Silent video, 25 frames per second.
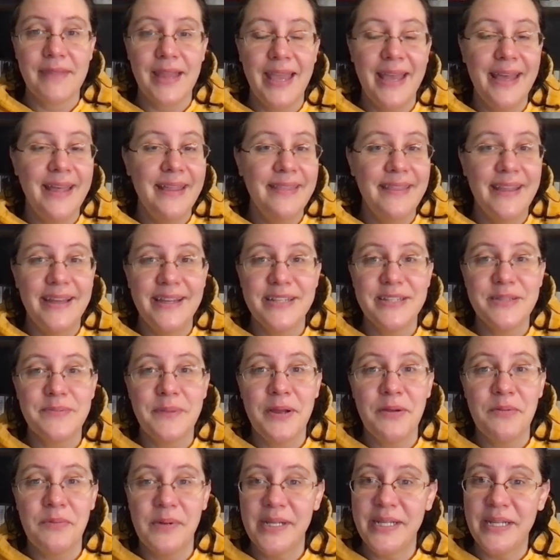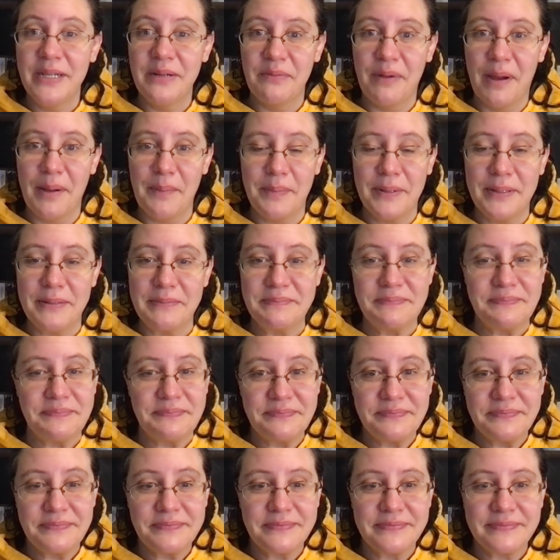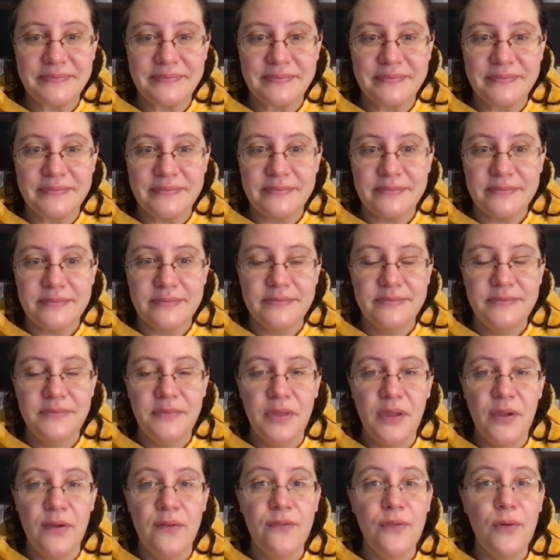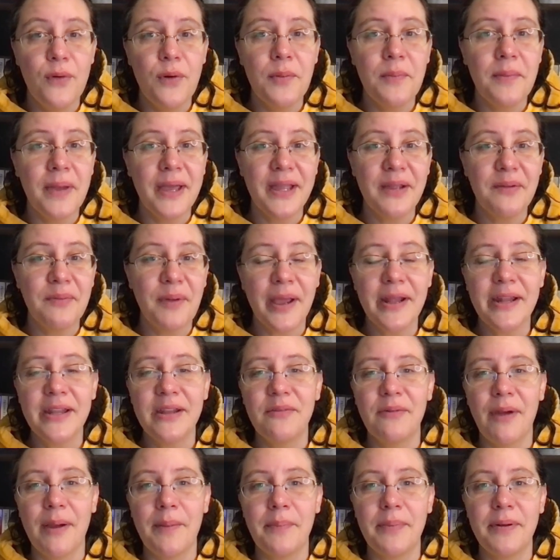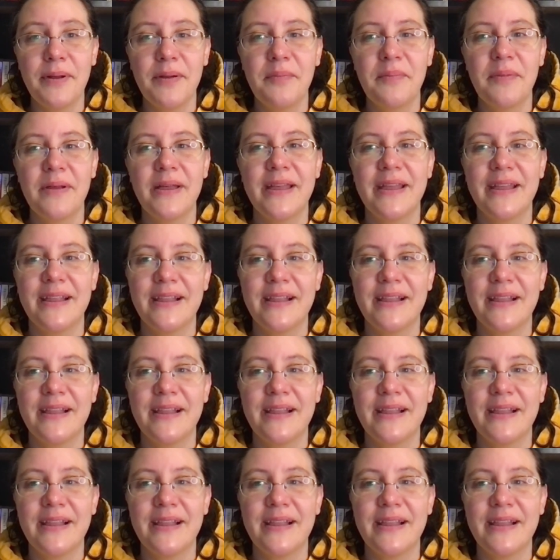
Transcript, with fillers: And that is my reading wrap up for my writing wrap up,